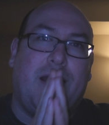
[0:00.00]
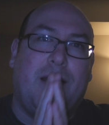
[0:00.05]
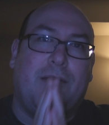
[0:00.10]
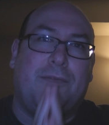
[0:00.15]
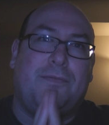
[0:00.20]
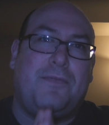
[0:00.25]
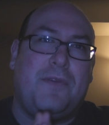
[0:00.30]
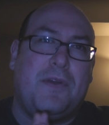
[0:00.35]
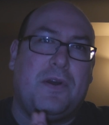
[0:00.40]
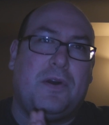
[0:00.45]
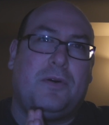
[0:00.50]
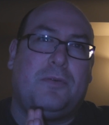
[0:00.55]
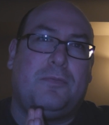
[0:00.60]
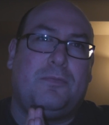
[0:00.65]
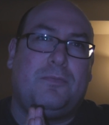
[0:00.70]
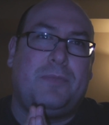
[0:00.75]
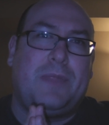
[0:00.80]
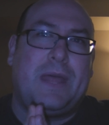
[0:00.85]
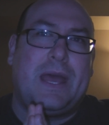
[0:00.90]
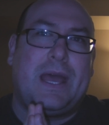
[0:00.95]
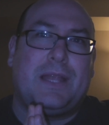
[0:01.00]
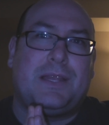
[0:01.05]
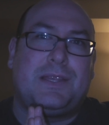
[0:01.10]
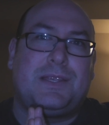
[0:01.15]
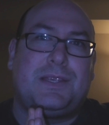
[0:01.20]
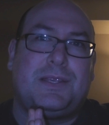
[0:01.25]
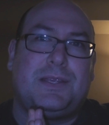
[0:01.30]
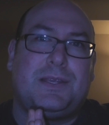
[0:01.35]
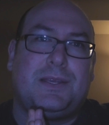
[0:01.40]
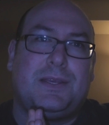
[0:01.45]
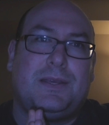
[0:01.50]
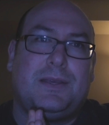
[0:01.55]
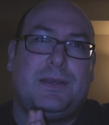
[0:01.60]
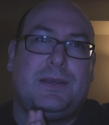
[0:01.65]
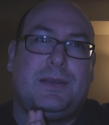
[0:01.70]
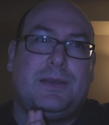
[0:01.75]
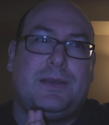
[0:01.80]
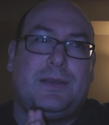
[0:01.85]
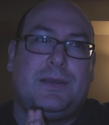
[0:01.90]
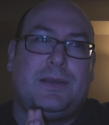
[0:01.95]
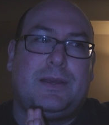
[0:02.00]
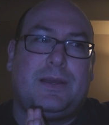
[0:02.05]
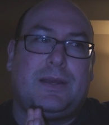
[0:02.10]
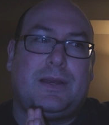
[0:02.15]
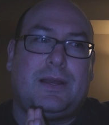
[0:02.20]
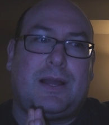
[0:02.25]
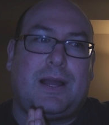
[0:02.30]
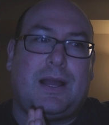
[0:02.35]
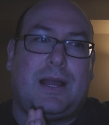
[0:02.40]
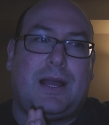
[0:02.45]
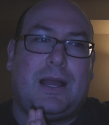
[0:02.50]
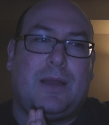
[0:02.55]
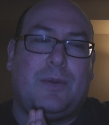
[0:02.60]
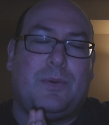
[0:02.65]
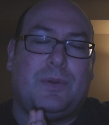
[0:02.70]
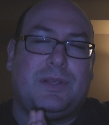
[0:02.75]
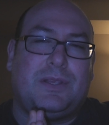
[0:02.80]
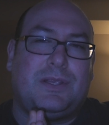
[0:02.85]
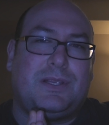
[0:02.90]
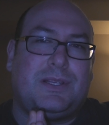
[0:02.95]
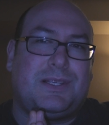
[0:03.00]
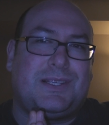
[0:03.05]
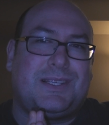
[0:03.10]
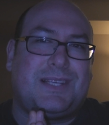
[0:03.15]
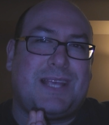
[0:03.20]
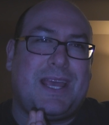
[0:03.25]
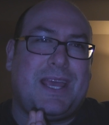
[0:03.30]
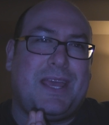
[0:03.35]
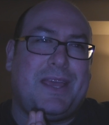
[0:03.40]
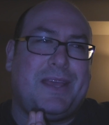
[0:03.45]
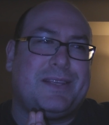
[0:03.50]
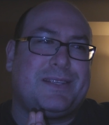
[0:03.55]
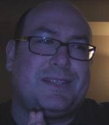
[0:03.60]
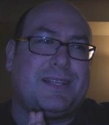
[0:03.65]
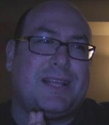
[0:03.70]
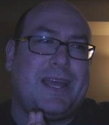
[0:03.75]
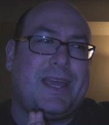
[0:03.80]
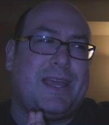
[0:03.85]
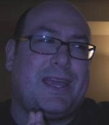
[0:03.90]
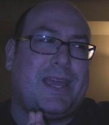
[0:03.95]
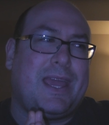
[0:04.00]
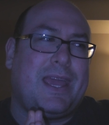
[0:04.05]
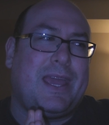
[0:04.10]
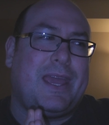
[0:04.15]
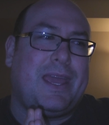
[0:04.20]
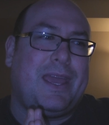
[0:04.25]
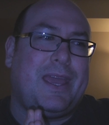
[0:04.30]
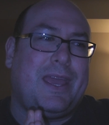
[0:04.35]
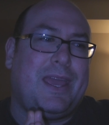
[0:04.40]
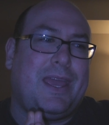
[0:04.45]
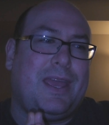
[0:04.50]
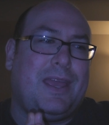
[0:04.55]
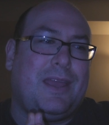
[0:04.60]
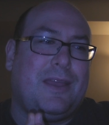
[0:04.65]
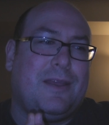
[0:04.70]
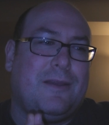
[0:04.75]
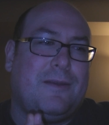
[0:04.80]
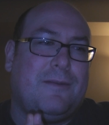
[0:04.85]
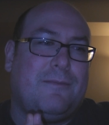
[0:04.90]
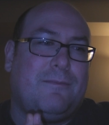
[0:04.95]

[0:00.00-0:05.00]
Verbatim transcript: a film that I would say is like a